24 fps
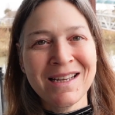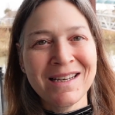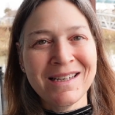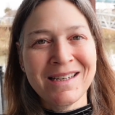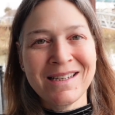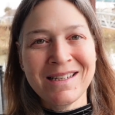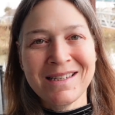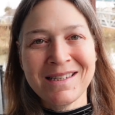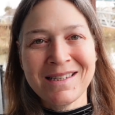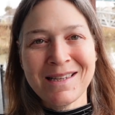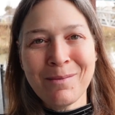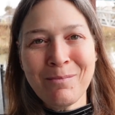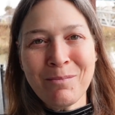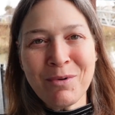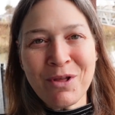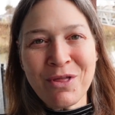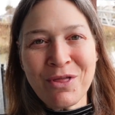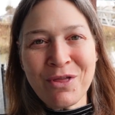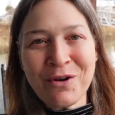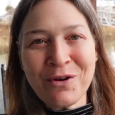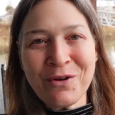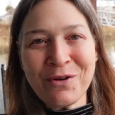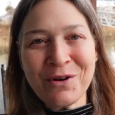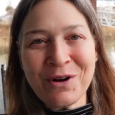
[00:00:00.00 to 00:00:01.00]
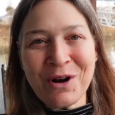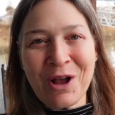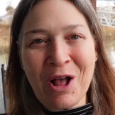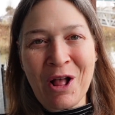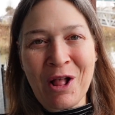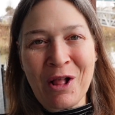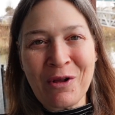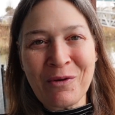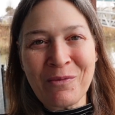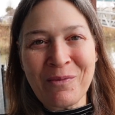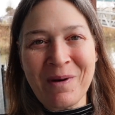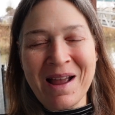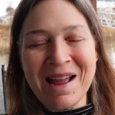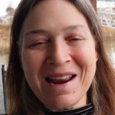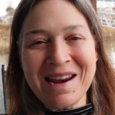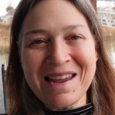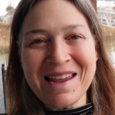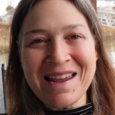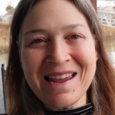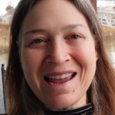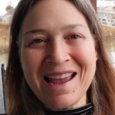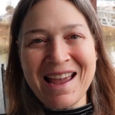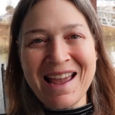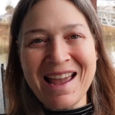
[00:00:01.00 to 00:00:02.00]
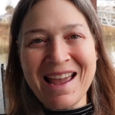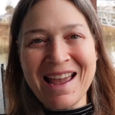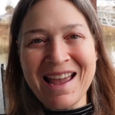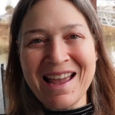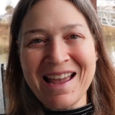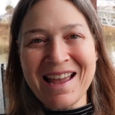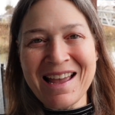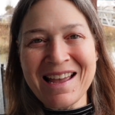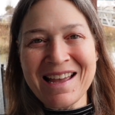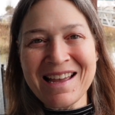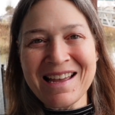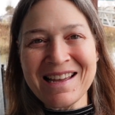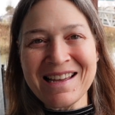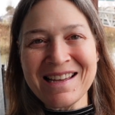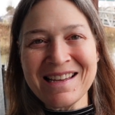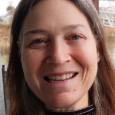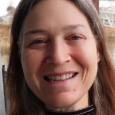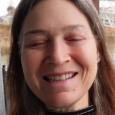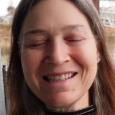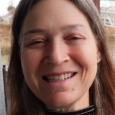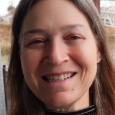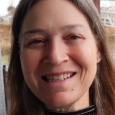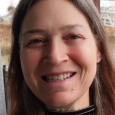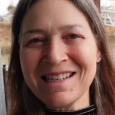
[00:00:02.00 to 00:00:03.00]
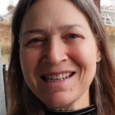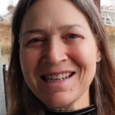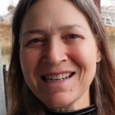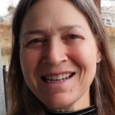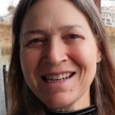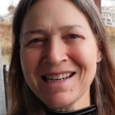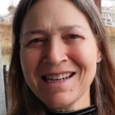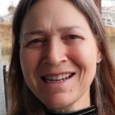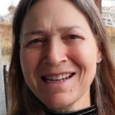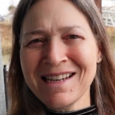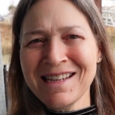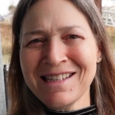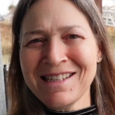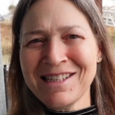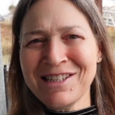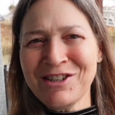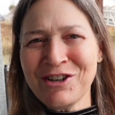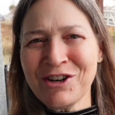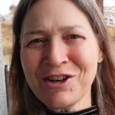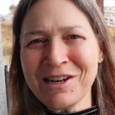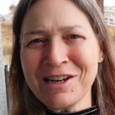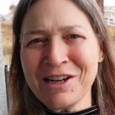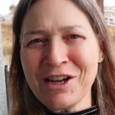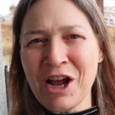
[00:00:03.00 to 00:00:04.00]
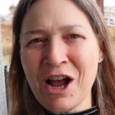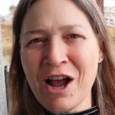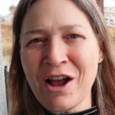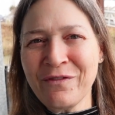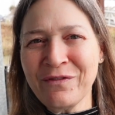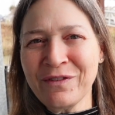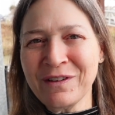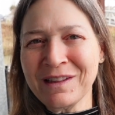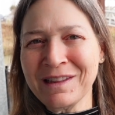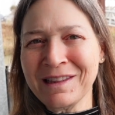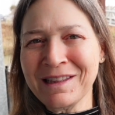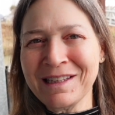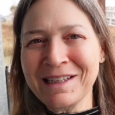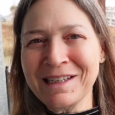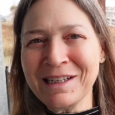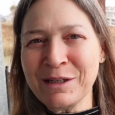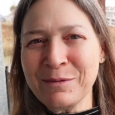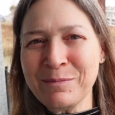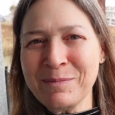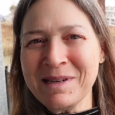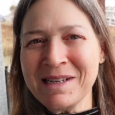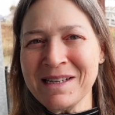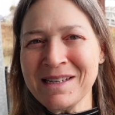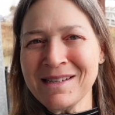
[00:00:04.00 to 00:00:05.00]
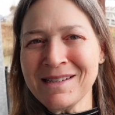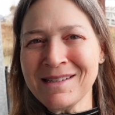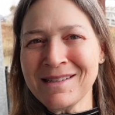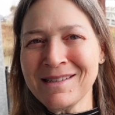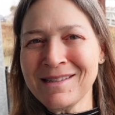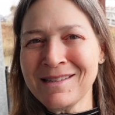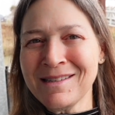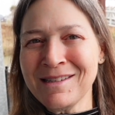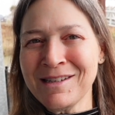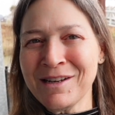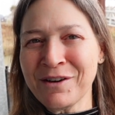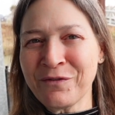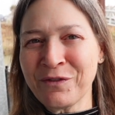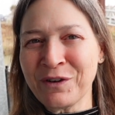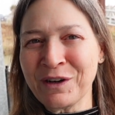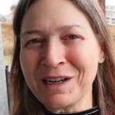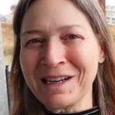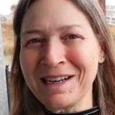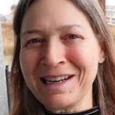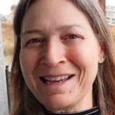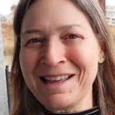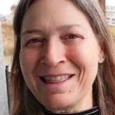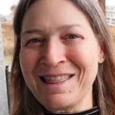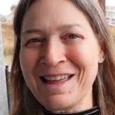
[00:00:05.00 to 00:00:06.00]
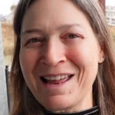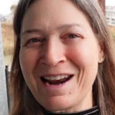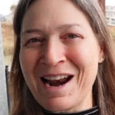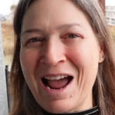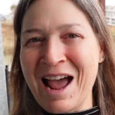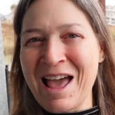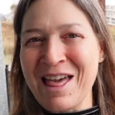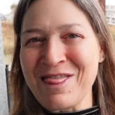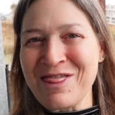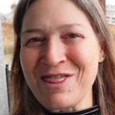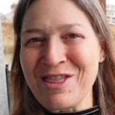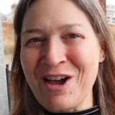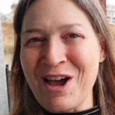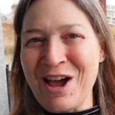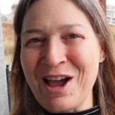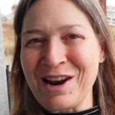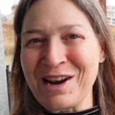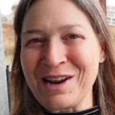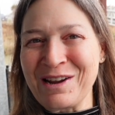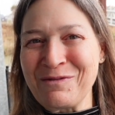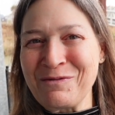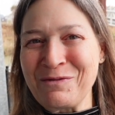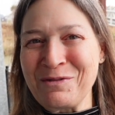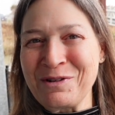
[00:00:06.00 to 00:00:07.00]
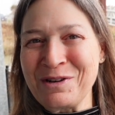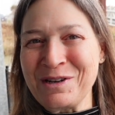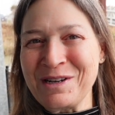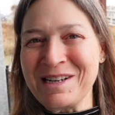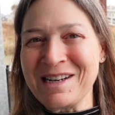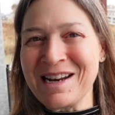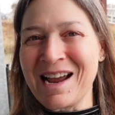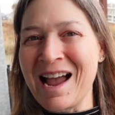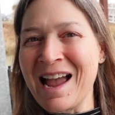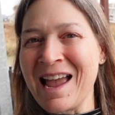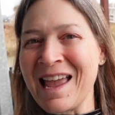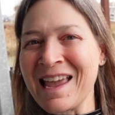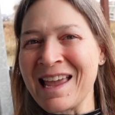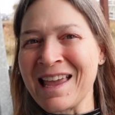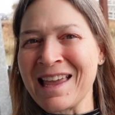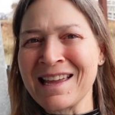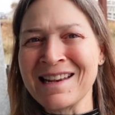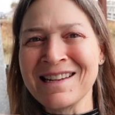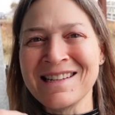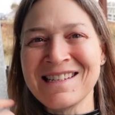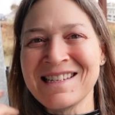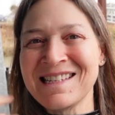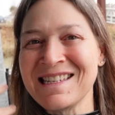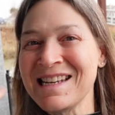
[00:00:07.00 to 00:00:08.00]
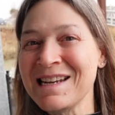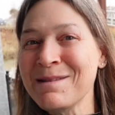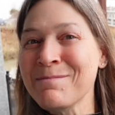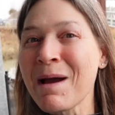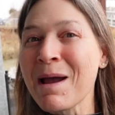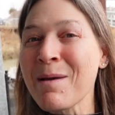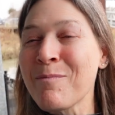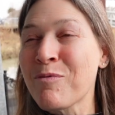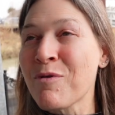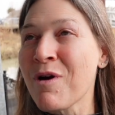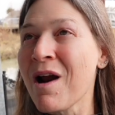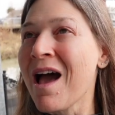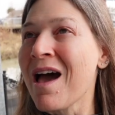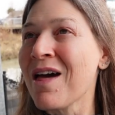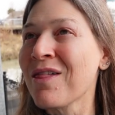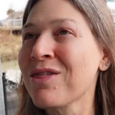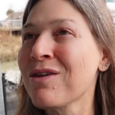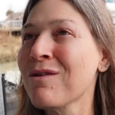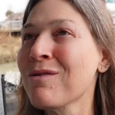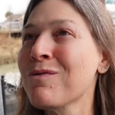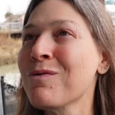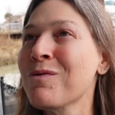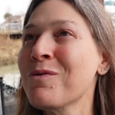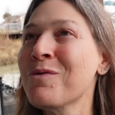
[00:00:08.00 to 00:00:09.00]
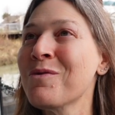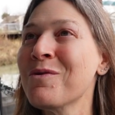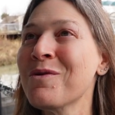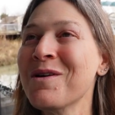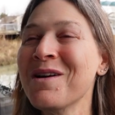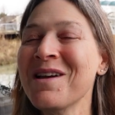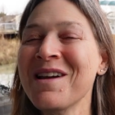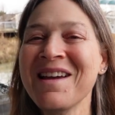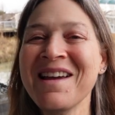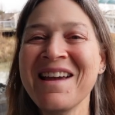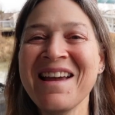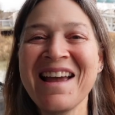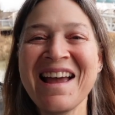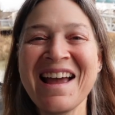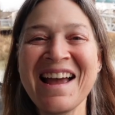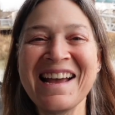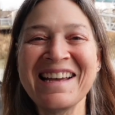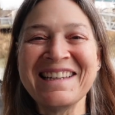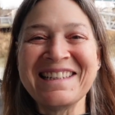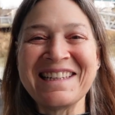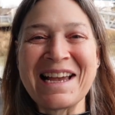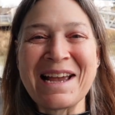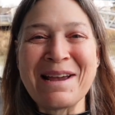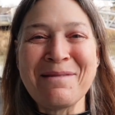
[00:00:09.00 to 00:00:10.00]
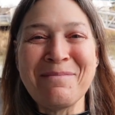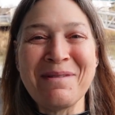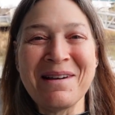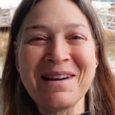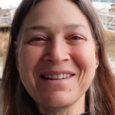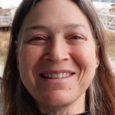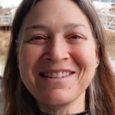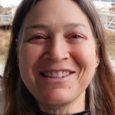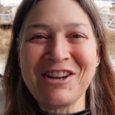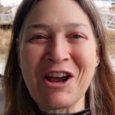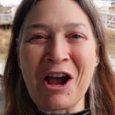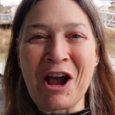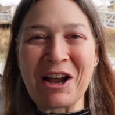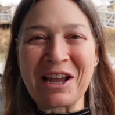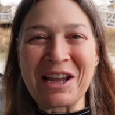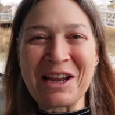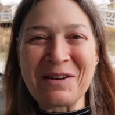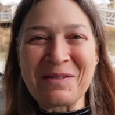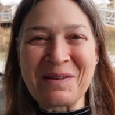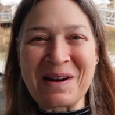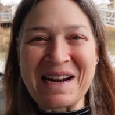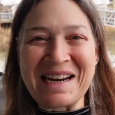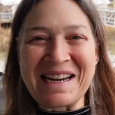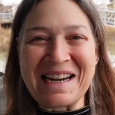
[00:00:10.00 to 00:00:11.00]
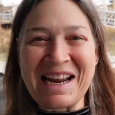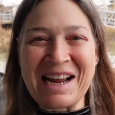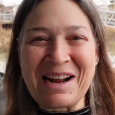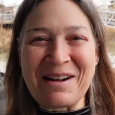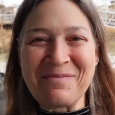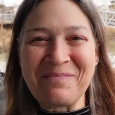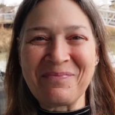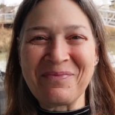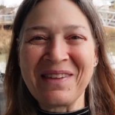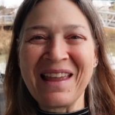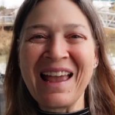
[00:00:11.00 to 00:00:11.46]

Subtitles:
December 3rd already, and it's starting off a little bit differently than I thought it would. I can see my breath as I'm talking right now.